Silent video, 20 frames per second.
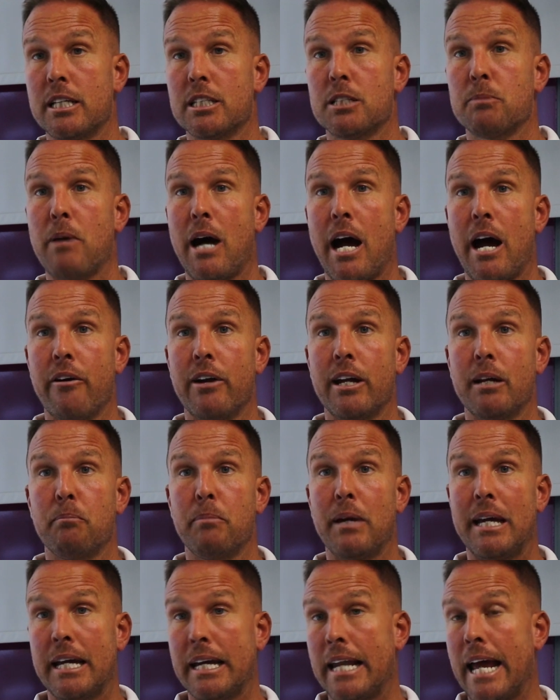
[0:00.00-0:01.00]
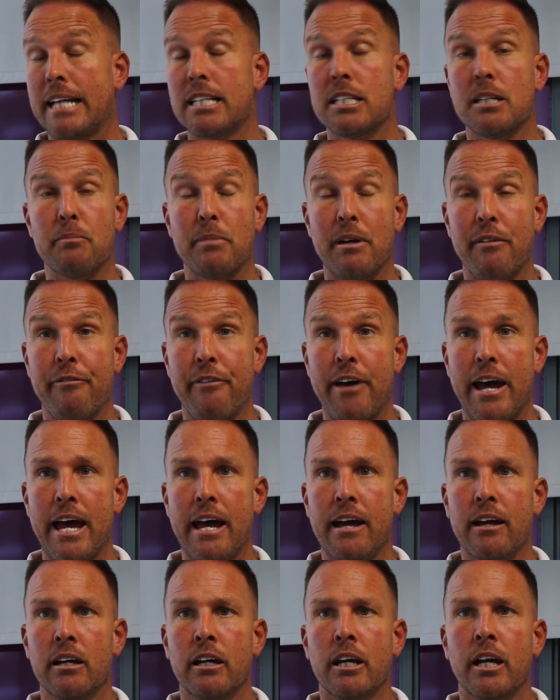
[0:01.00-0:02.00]
inspiring, be connected, and be
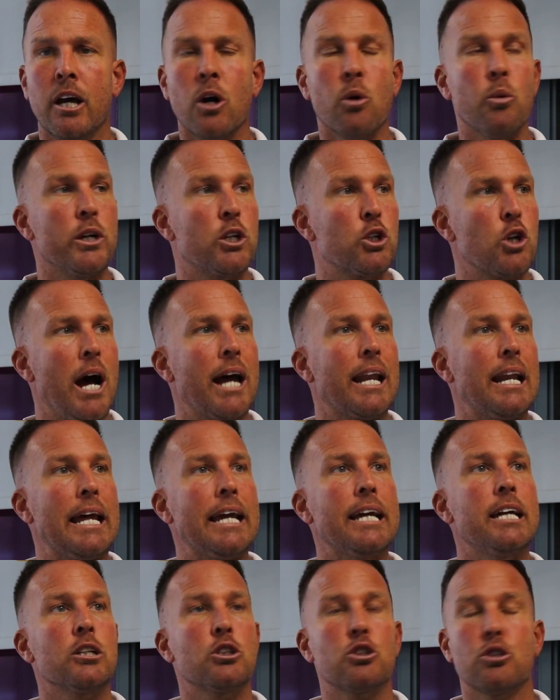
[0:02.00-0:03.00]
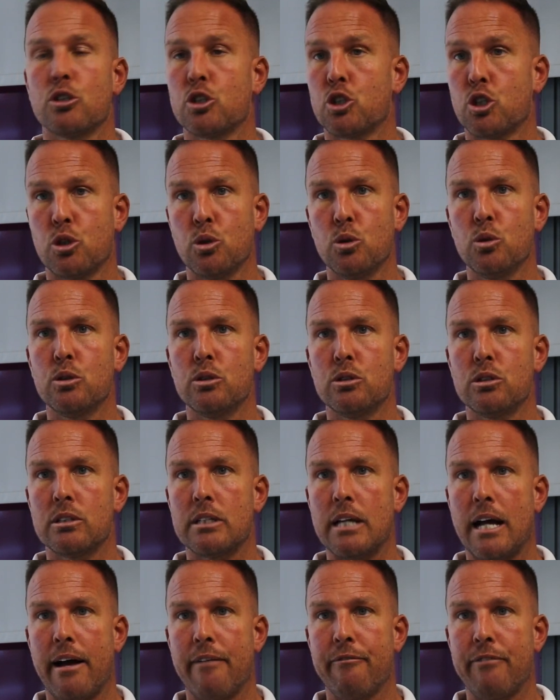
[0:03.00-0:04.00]
fair. We try and link it to the
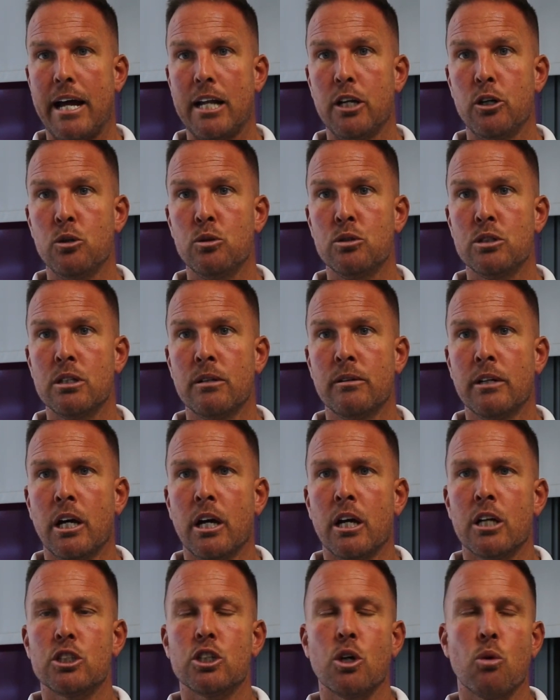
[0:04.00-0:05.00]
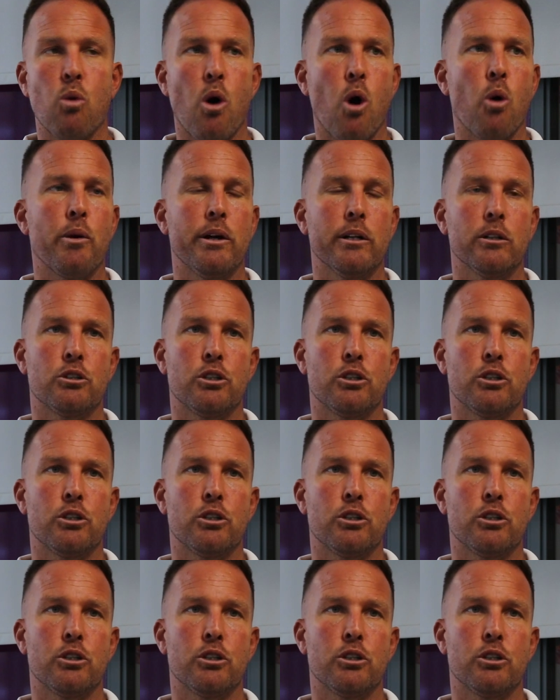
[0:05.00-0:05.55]
school's uh, values. So what we'll